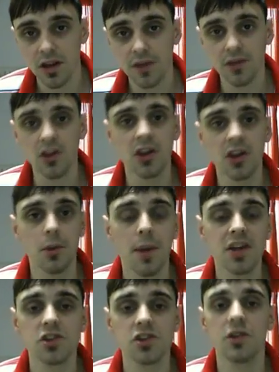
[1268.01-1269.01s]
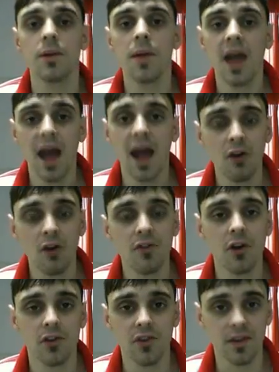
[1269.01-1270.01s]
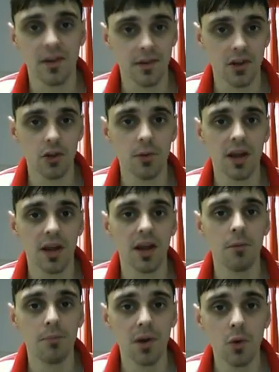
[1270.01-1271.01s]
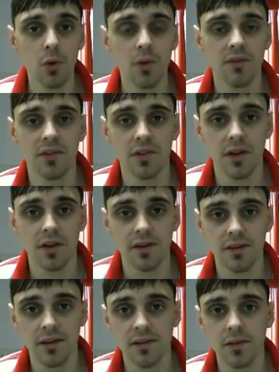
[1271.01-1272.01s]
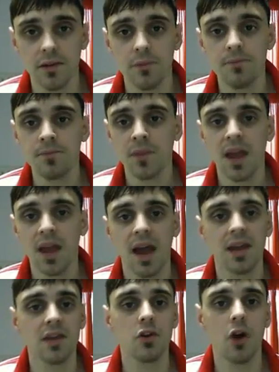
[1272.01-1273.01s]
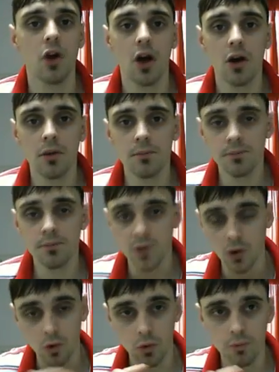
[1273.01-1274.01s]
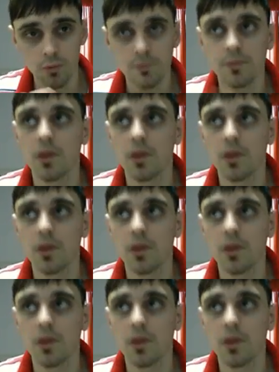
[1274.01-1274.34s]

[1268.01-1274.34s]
So you can imagine how fast things accumulate and build with inside the system. And then your